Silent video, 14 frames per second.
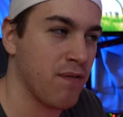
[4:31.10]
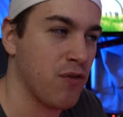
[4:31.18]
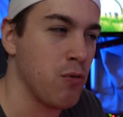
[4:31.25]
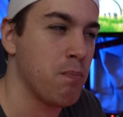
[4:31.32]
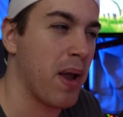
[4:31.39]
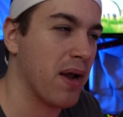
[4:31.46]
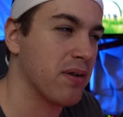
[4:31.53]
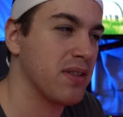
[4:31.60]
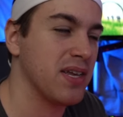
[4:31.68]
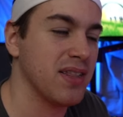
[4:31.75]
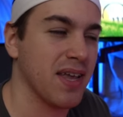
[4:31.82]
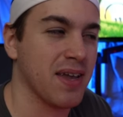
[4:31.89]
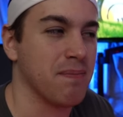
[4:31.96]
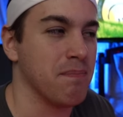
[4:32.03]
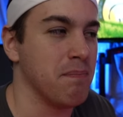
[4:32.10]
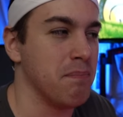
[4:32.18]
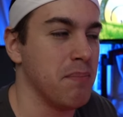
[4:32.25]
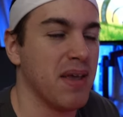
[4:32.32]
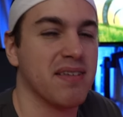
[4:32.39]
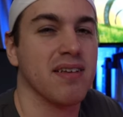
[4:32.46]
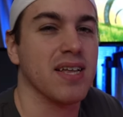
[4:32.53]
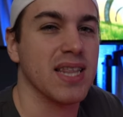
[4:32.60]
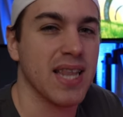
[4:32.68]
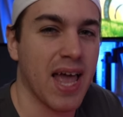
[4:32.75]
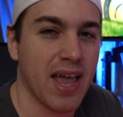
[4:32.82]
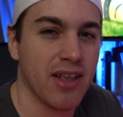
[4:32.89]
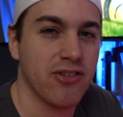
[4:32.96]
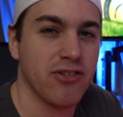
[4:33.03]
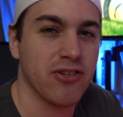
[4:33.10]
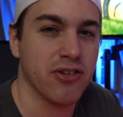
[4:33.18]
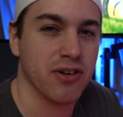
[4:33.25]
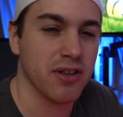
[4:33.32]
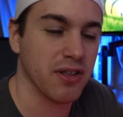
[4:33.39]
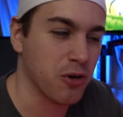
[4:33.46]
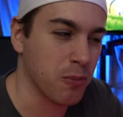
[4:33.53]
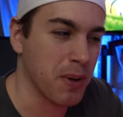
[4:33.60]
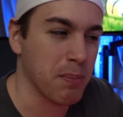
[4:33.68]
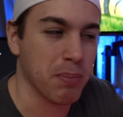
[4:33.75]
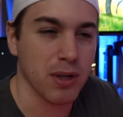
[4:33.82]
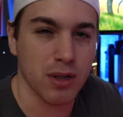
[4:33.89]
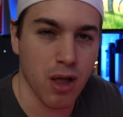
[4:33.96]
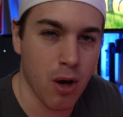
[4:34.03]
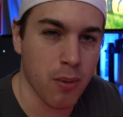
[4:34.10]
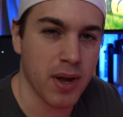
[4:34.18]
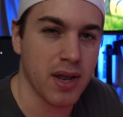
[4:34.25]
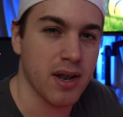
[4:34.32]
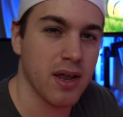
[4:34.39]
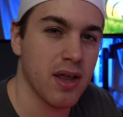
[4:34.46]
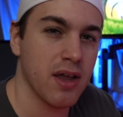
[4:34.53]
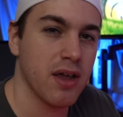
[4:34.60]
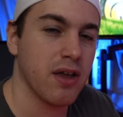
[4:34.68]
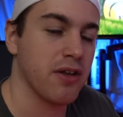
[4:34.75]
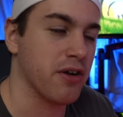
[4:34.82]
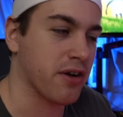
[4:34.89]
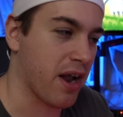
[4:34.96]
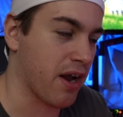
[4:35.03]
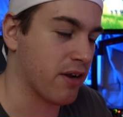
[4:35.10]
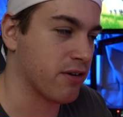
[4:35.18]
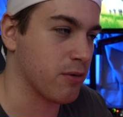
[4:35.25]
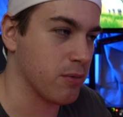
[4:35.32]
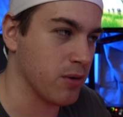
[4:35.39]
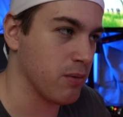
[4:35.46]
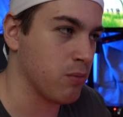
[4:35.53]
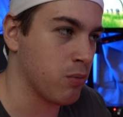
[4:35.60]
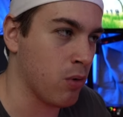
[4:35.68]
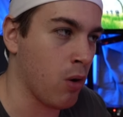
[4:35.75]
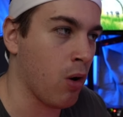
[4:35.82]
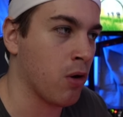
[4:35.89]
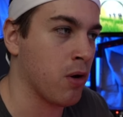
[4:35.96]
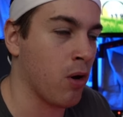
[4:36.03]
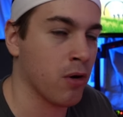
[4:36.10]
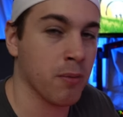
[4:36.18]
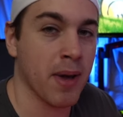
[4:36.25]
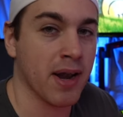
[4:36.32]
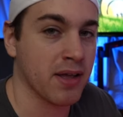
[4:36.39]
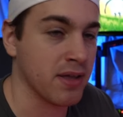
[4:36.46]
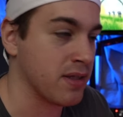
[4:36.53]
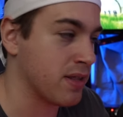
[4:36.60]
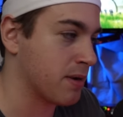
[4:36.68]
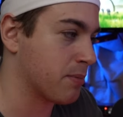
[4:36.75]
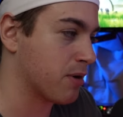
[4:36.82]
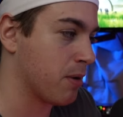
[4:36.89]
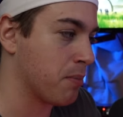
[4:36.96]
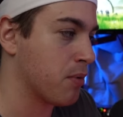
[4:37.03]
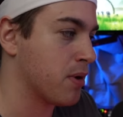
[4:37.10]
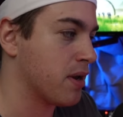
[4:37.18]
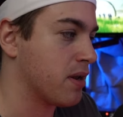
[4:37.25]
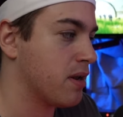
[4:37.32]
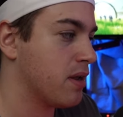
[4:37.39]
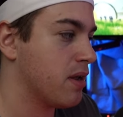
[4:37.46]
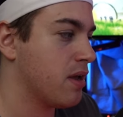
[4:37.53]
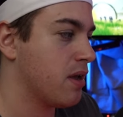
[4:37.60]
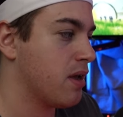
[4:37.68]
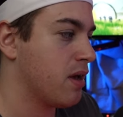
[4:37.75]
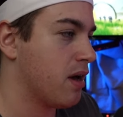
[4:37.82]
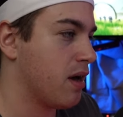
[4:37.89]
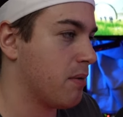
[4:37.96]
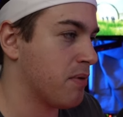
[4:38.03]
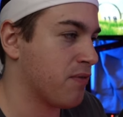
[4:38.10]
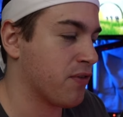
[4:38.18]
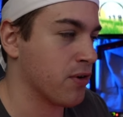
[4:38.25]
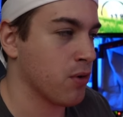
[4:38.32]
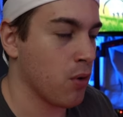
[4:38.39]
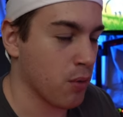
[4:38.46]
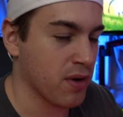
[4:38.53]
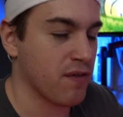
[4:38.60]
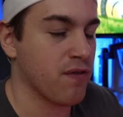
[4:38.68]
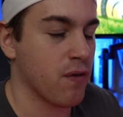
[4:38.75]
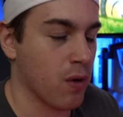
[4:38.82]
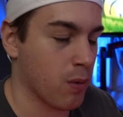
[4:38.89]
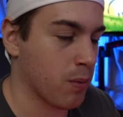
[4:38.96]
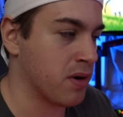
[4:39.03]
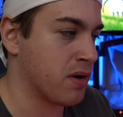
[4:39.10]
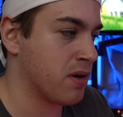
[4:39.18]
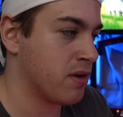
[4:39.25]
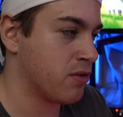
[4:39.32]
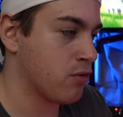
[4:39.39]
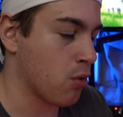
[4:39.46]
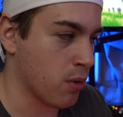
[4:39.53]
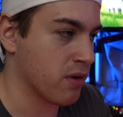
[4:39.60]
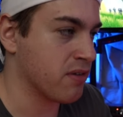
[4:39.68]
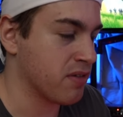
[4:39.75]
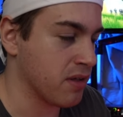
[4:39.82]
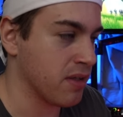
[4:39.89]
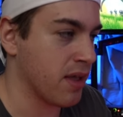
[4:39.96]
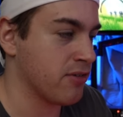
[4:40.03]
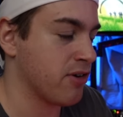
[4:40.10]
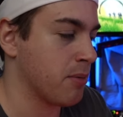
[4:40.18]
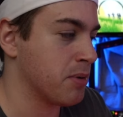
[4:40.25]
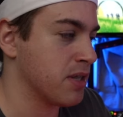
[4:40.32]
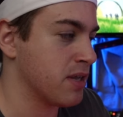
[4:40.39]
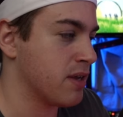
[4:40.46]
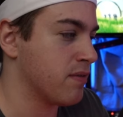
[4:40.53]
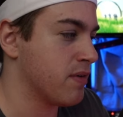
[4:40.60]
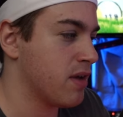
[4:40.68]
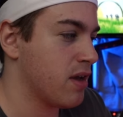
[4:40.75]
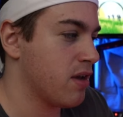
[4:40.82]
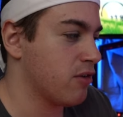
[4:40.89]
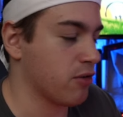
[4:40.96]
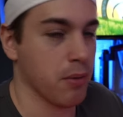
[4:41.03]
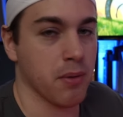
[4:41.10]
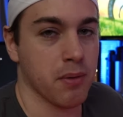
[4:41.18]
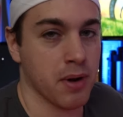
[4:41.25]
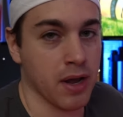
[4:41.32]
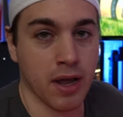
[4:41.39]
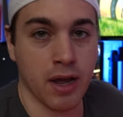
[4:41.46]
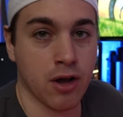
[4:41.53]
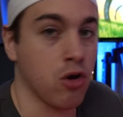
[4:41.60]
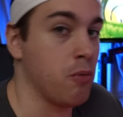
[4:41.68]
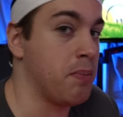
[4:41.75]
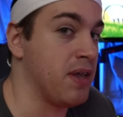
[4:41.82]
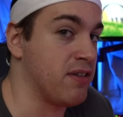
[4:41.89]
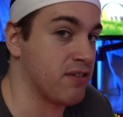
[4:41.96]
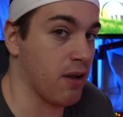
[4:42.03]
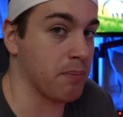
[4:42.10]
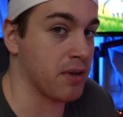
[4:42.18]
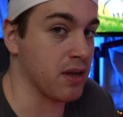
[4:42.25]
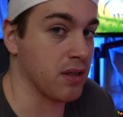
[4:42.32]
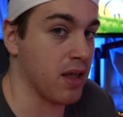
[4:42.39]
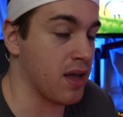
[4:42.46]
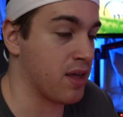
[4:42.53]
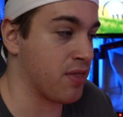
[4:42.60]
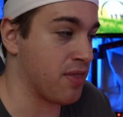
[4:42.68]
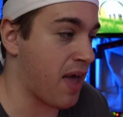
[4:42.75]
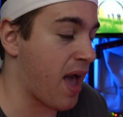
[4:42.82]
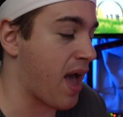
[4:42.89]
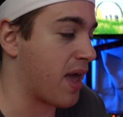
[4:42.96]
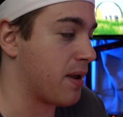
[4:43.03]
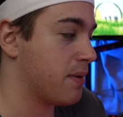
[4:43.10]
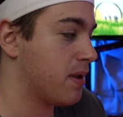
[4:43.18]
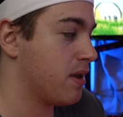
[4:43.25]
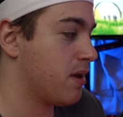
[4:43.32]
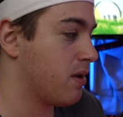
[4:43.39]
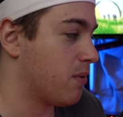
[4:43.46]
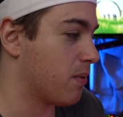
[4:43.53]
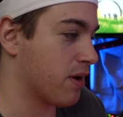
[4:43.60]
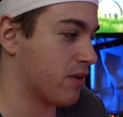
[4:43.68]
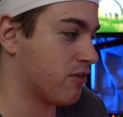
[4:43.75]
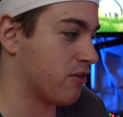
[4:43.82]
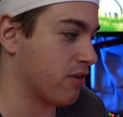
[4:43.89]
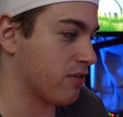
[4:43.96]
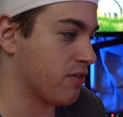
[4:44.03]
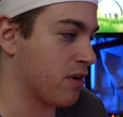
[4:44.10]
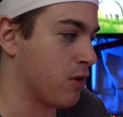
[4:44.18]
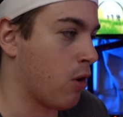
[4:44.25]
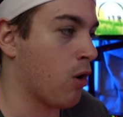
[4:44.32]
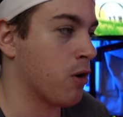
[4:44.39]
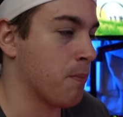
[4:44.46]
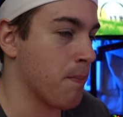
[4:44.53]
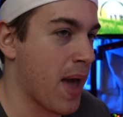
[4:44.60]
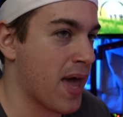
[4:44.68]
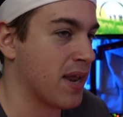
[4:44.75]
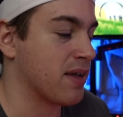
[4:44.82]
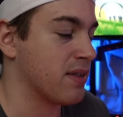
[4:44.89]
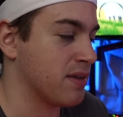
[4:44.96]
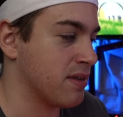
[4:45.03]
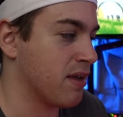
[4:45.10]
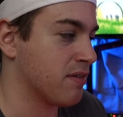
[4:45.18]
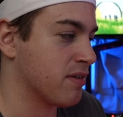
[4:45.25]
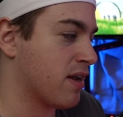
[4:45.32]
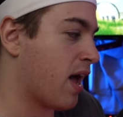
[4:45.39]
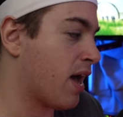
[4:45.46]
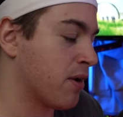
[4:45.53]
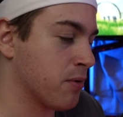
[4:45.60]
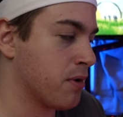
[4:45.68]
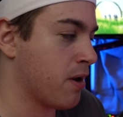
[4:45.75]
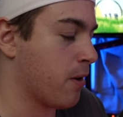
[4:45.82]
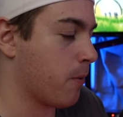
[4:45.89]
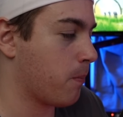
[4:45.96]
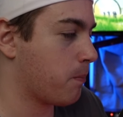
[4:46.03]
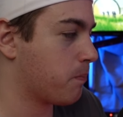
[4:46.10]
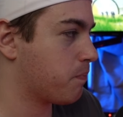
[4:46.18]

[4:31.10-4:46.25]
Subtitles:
you barely like miss a ledge, you're a little bit below it, your character will automatically clamber up on it. If you're holding forward towards the ledge, I believe. So it could be something like that, where it automatically does it. I don't know.